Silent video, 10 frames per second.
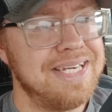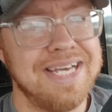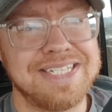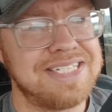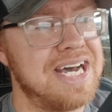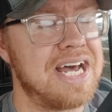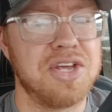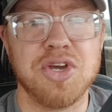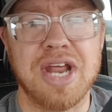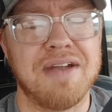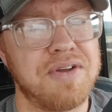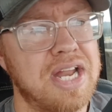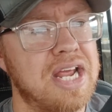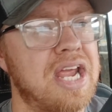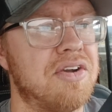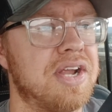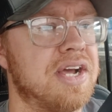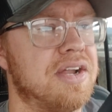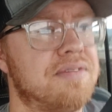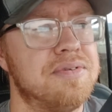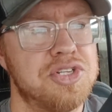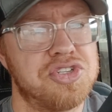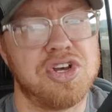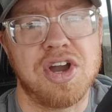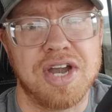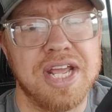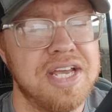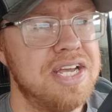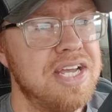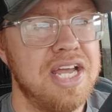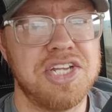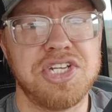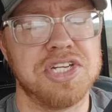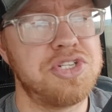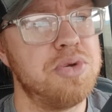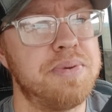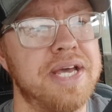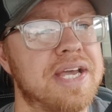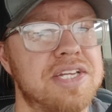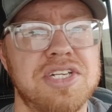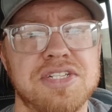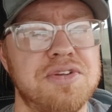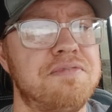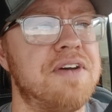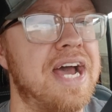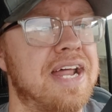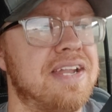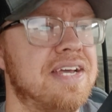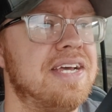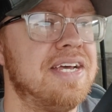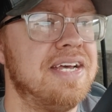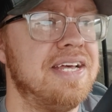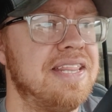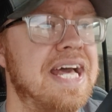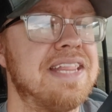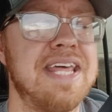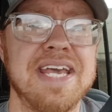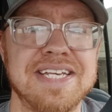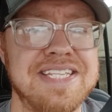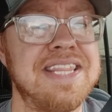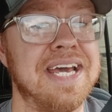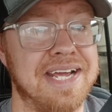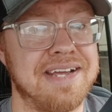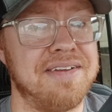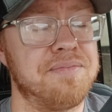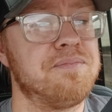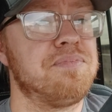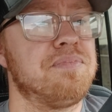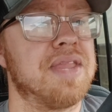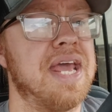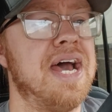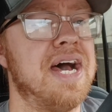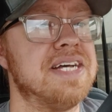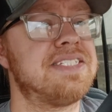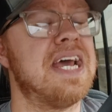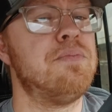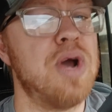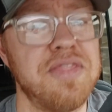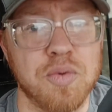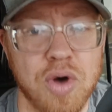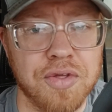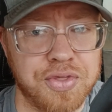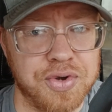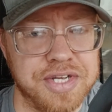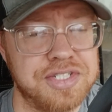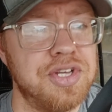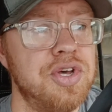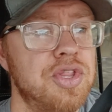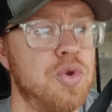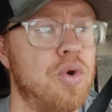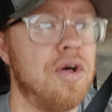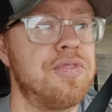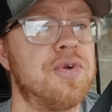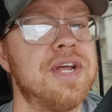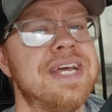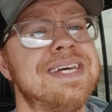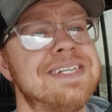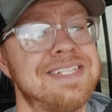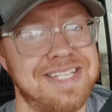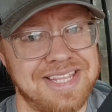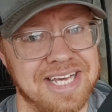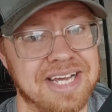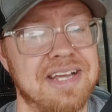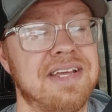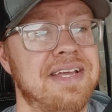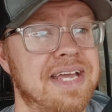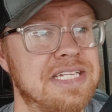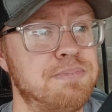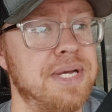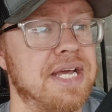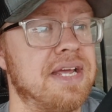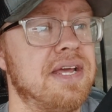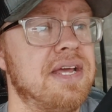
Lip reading: it's not a good everyday carry gun. Sorry, it's just too big. It's just too fat. That thing is thick. Same way the Walther is. The Walther is thick. It's big.